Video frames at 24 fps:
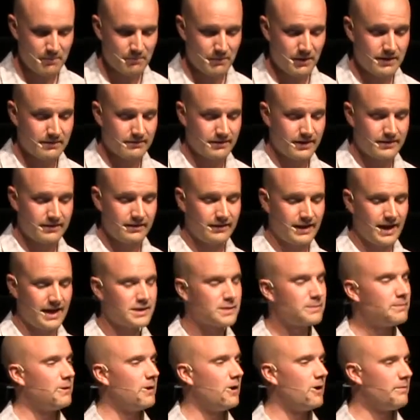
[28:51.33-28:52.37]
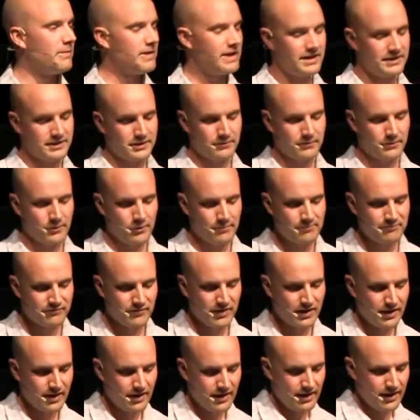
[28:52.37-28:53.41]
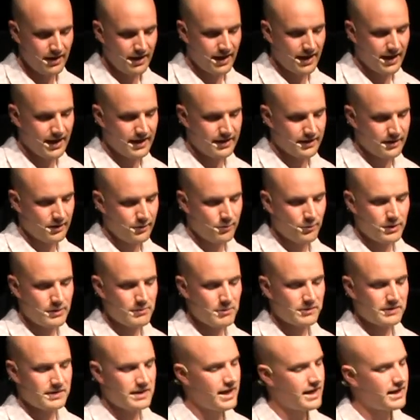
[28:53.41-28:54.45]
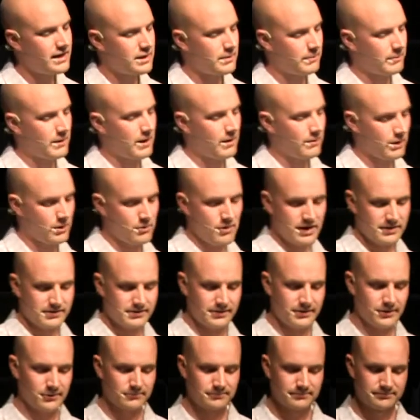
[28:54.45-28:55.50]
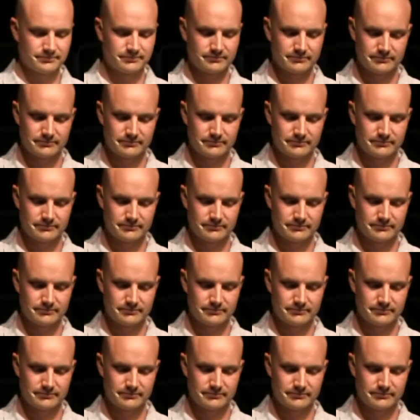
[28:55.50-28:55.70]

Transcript: But nonetheless, Paul made it to Rome. And what about the end of the prayer request, though?